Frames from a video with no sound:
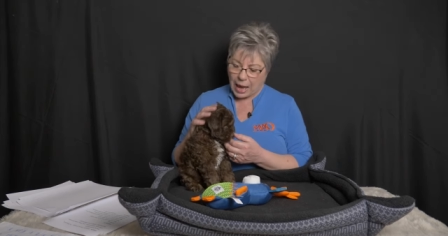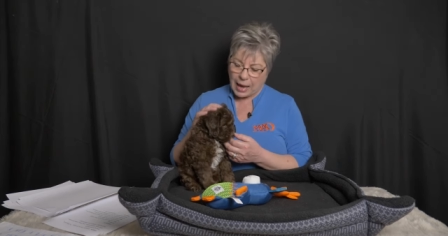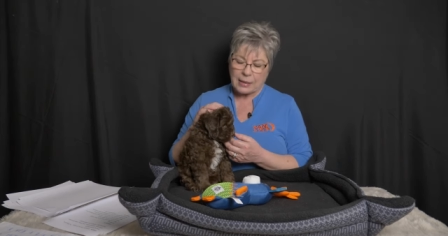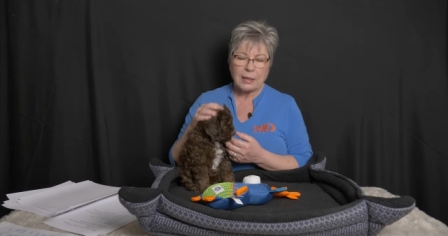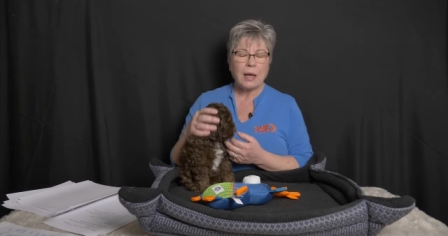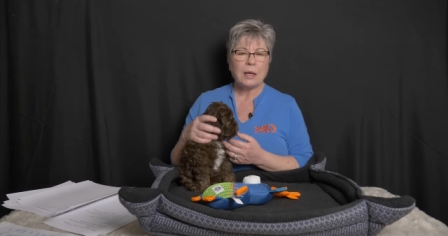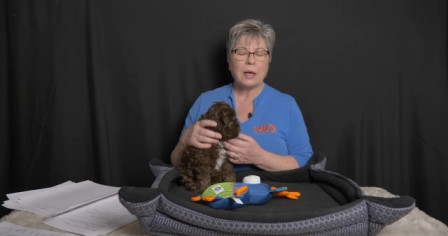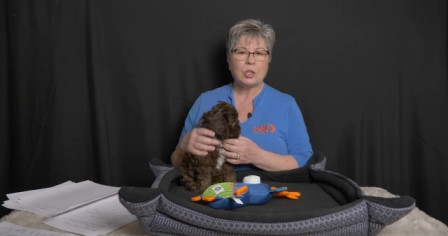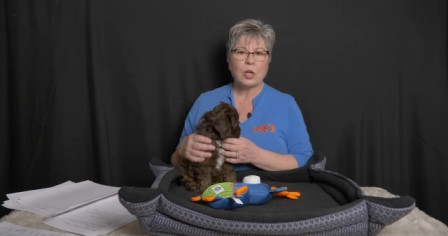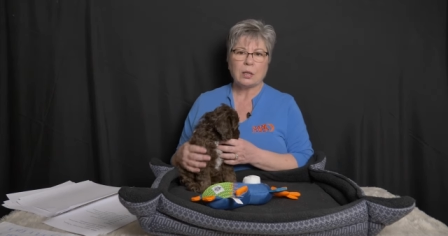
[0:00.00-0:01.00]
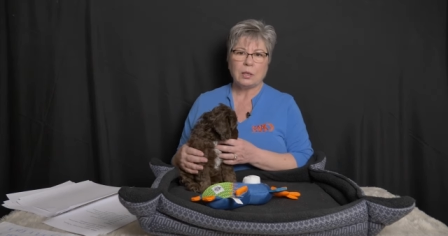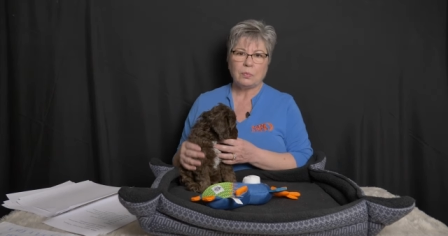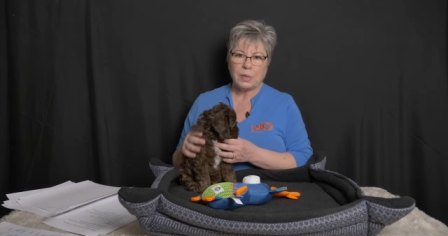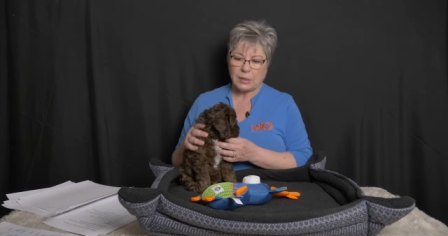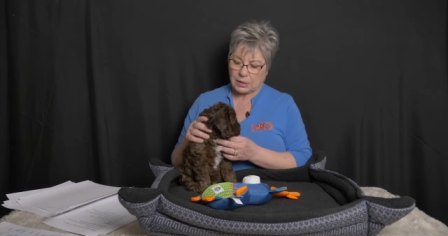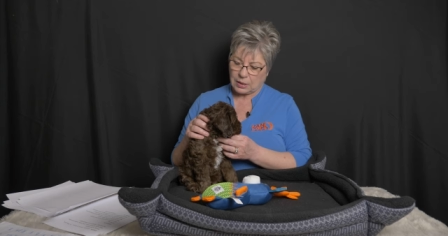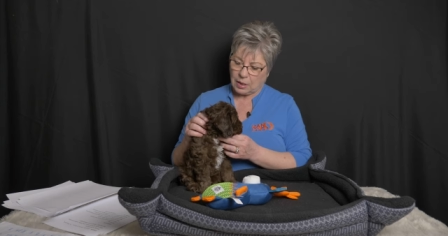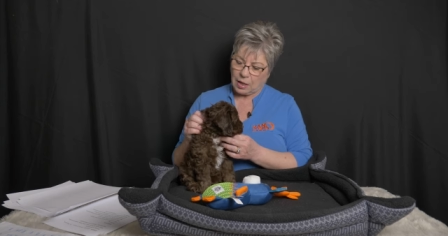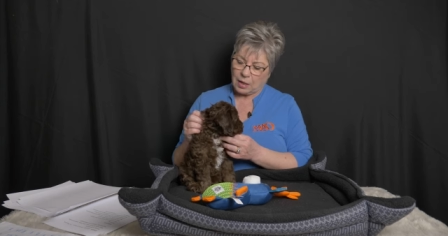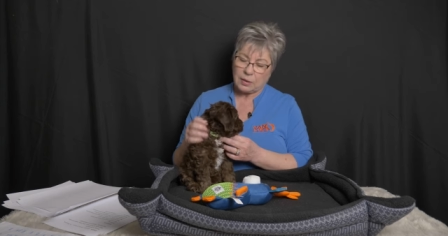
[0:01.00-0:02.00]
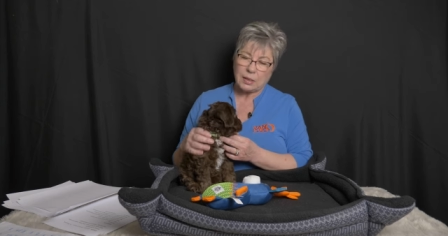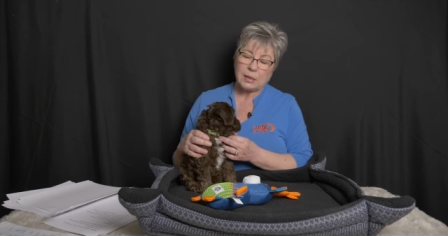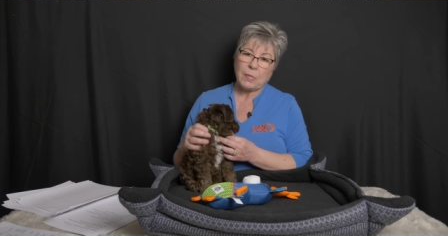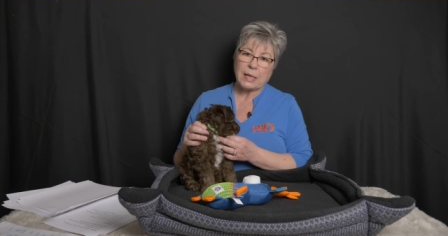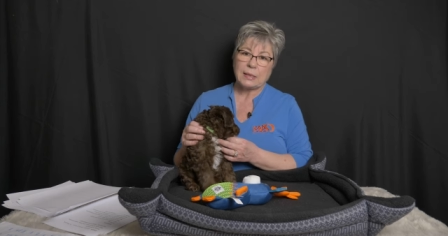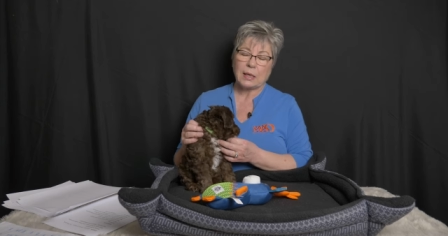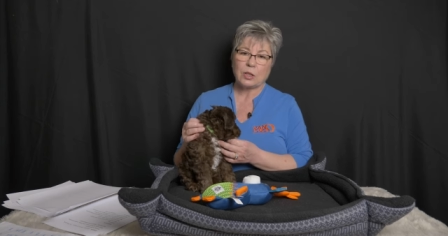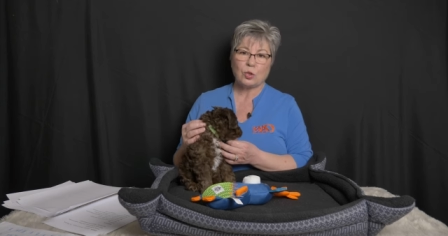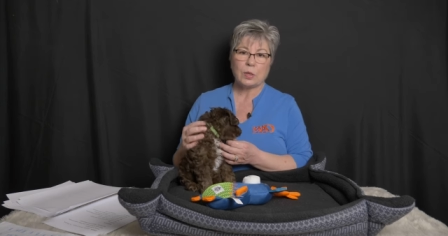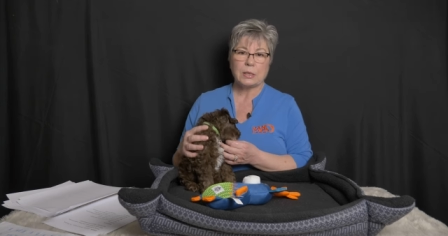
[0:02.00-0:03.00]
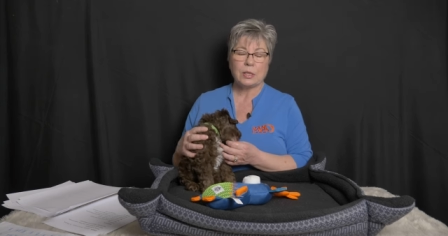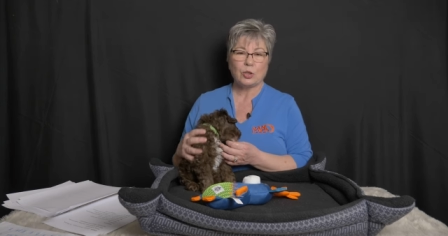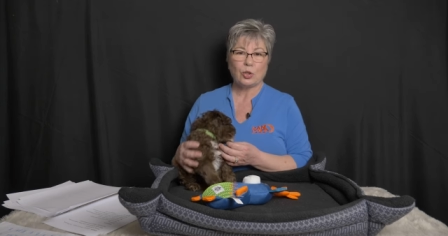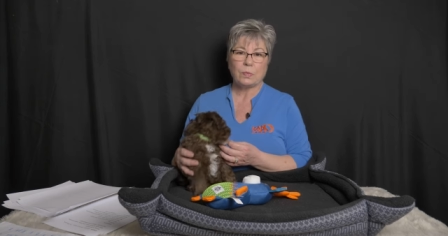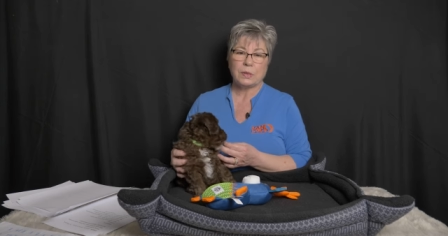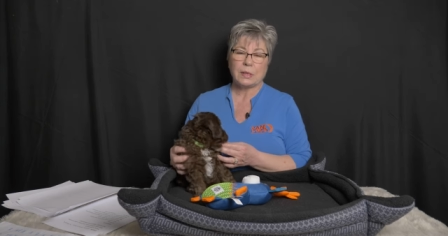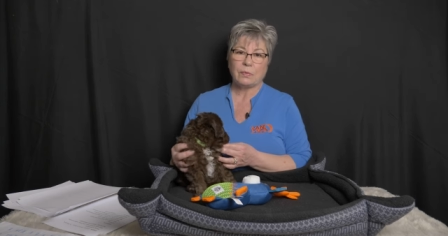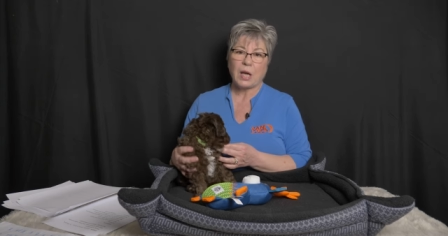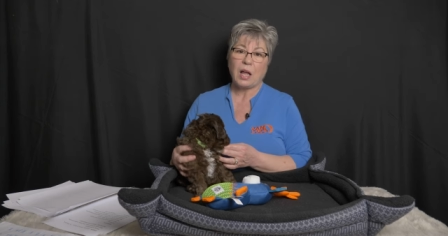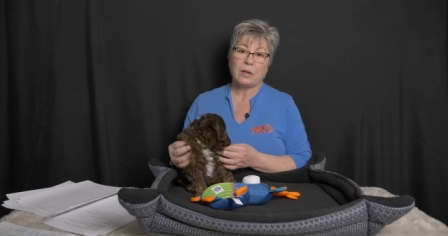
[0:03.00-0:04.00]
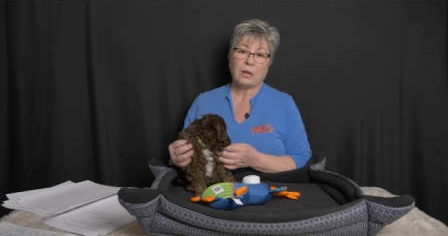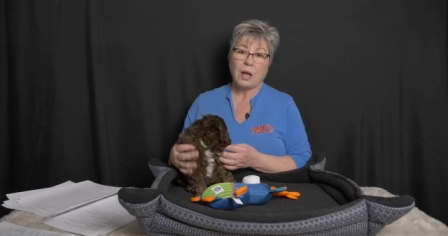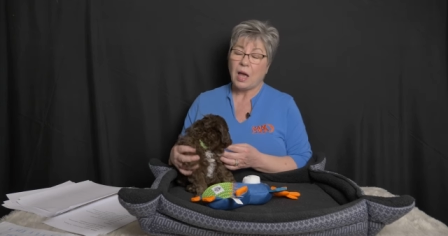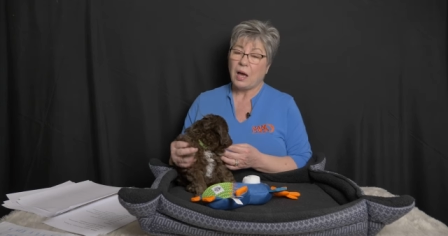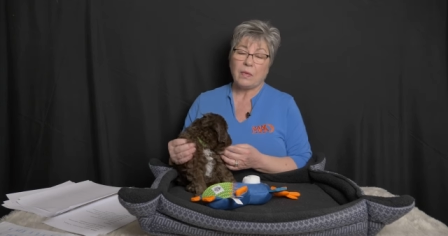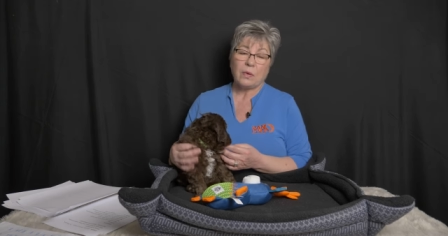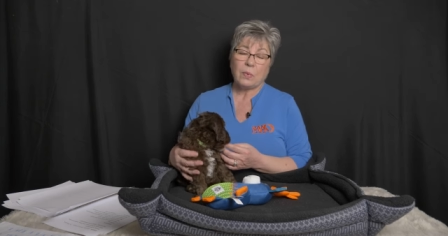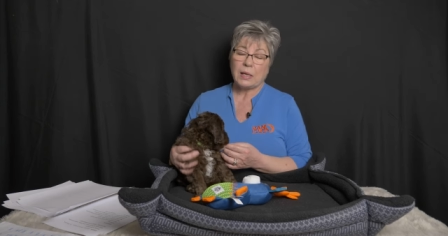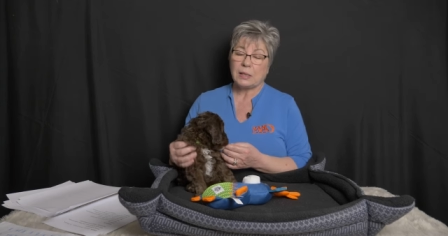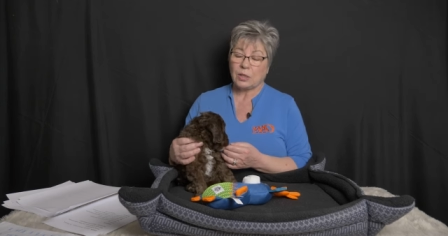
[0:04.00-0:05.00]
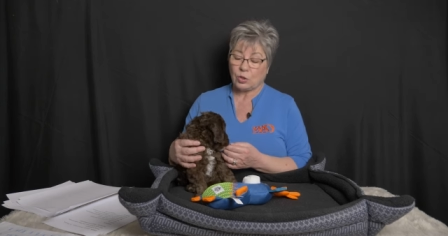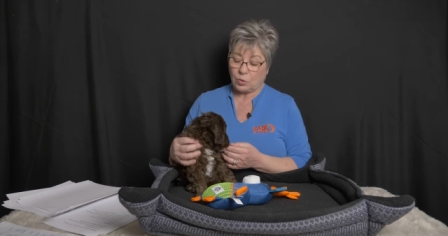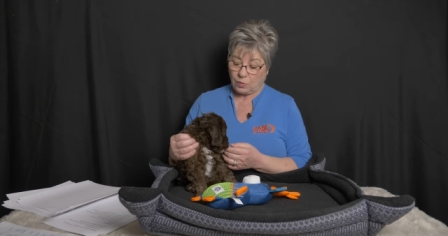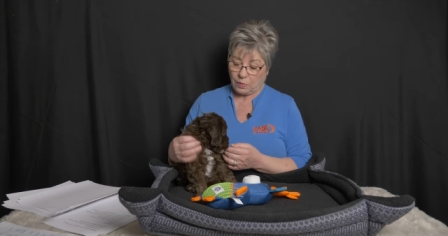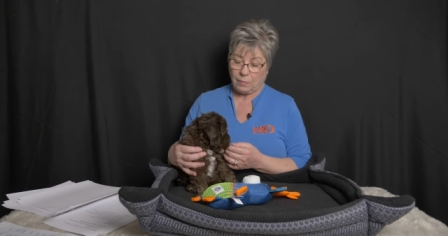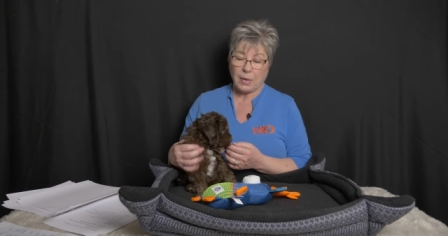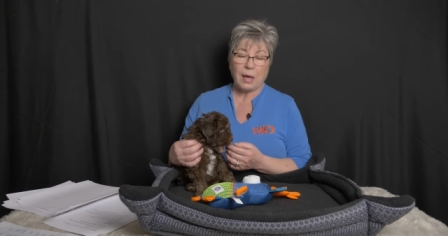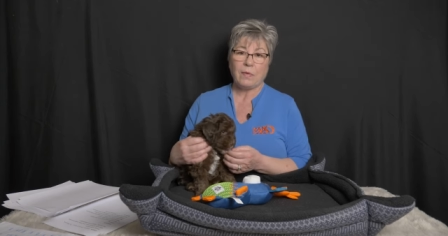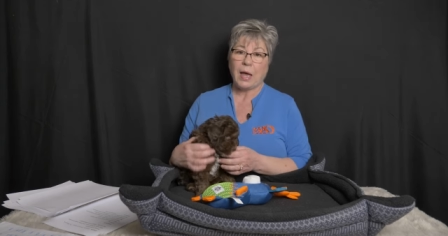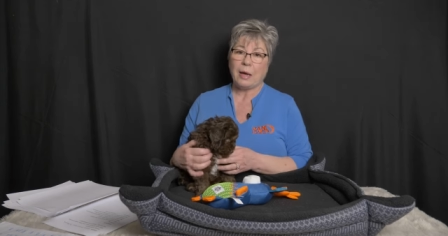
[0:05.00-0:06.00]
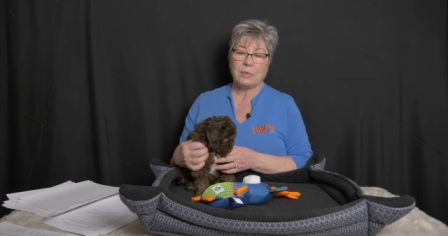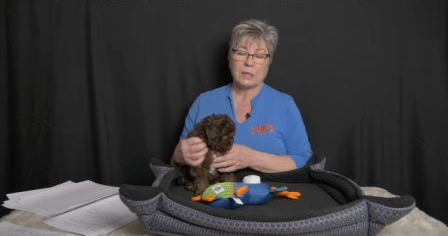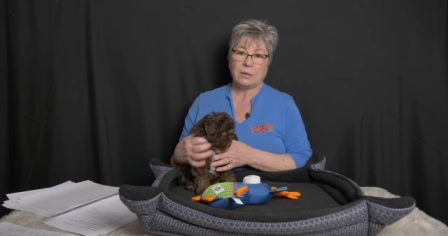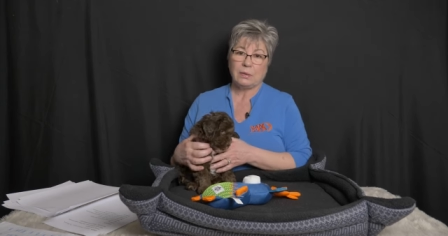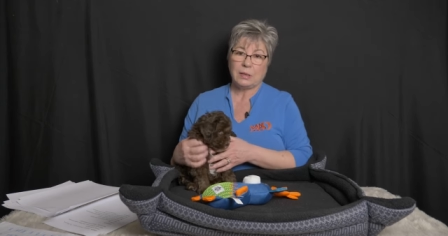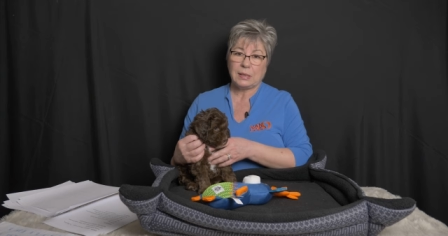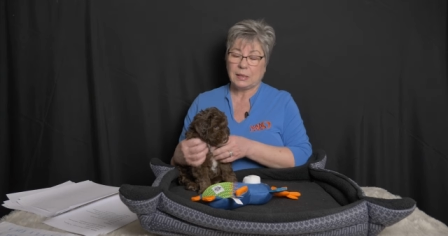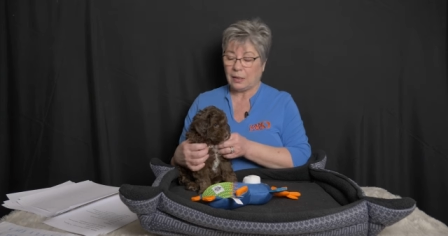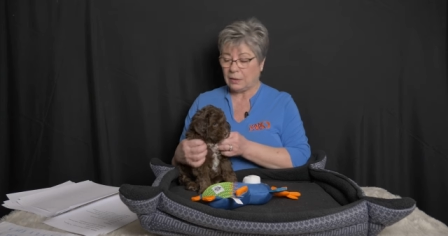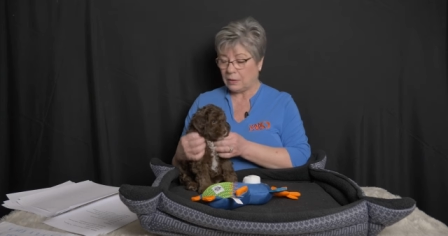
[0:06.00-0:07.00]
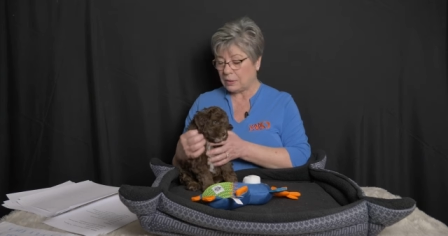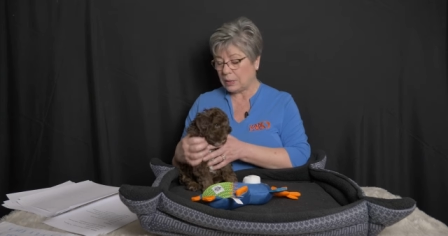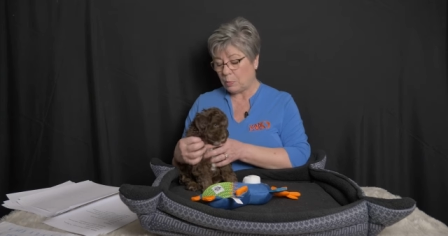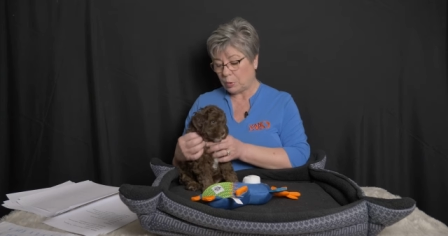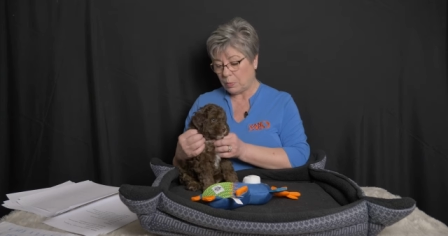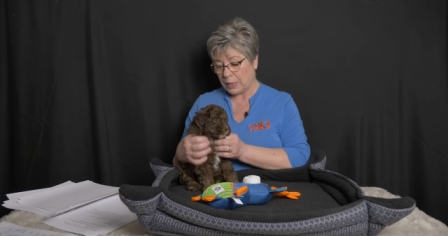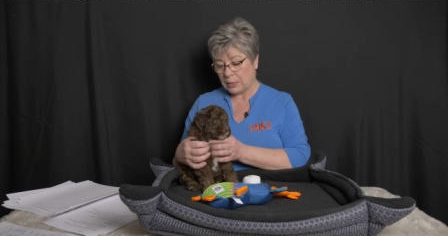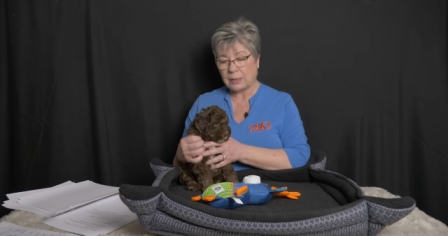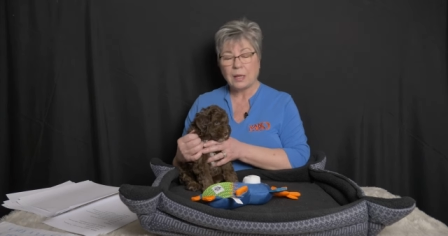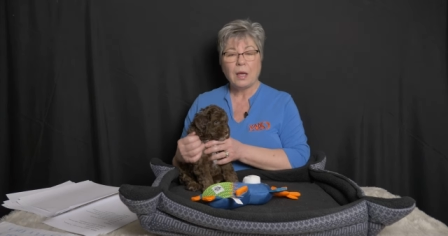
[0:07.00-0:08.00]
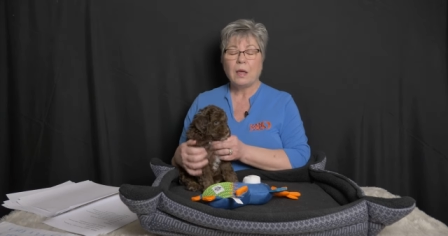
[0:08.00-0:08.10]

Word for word: and uh, chocolate was uh, the, my second choice in terms of color. Otherwise, the two of them have absolutely stellar temperaments.